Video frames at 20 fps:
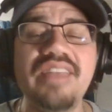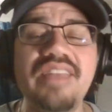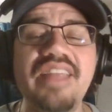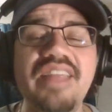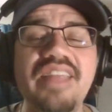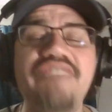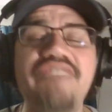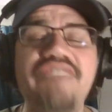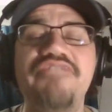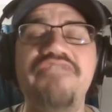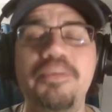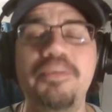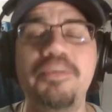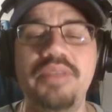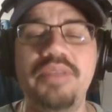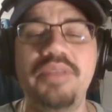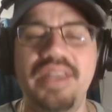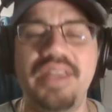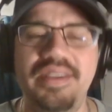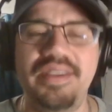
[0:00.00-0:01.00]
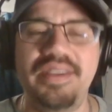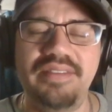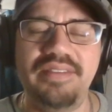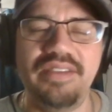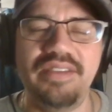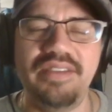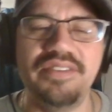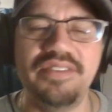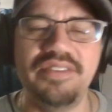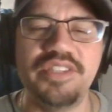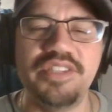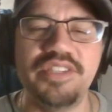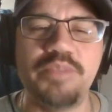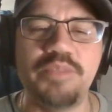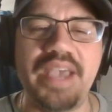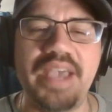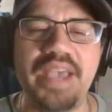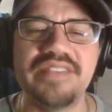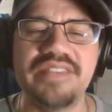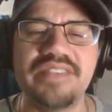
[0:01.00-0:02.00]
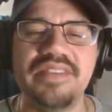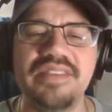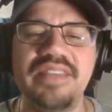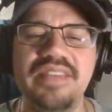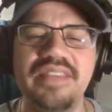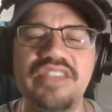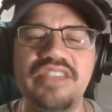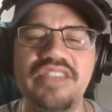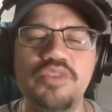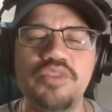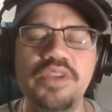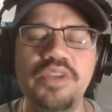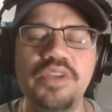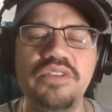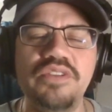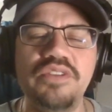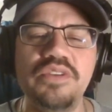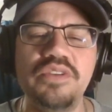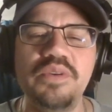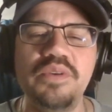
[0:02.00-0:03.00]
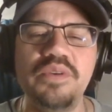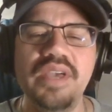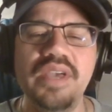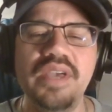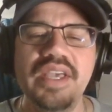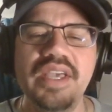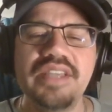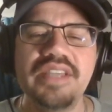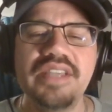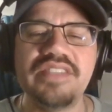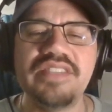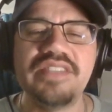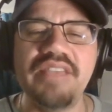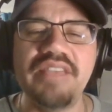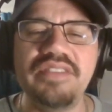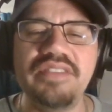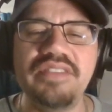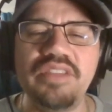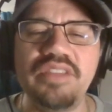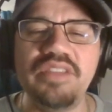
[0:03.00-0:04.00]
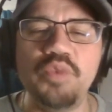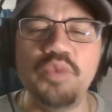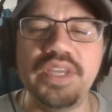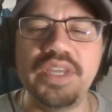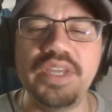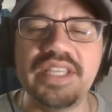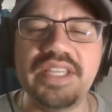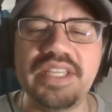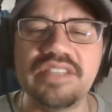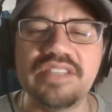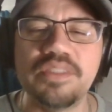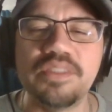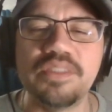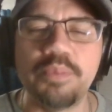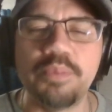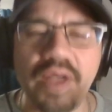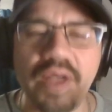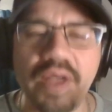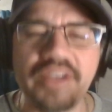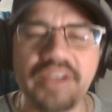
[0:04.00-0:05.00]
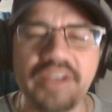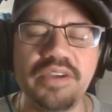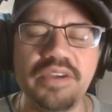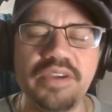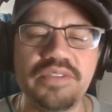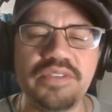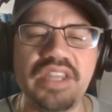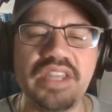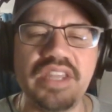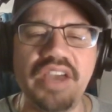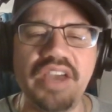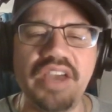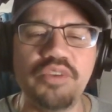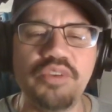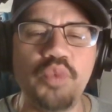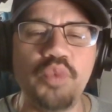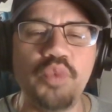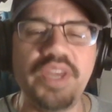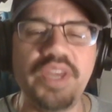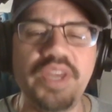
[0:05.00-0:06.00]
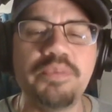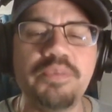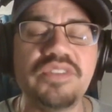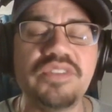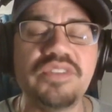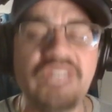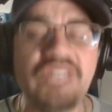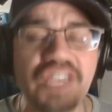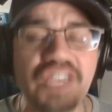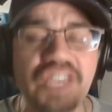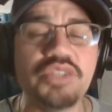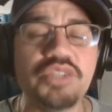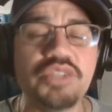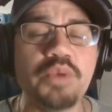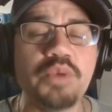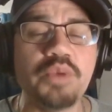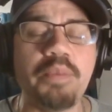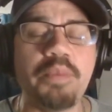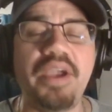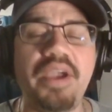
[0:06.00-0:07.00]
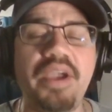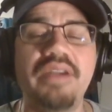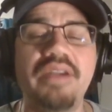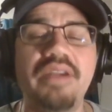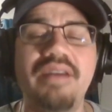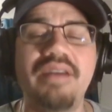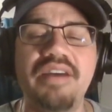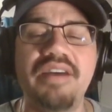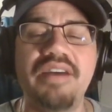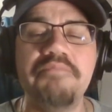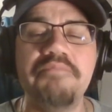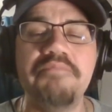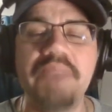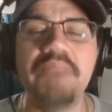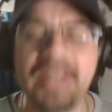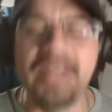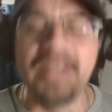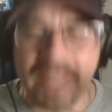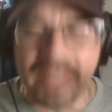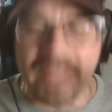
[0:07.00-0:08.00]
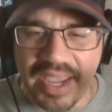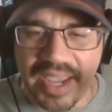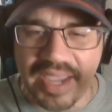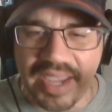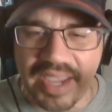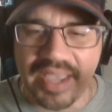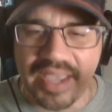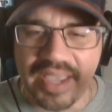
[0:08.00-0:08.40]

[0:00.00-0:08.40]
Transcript: left fibula during this past Sunday's 22-17 win against the Broncos and underwent a procedure to repair it on Monday.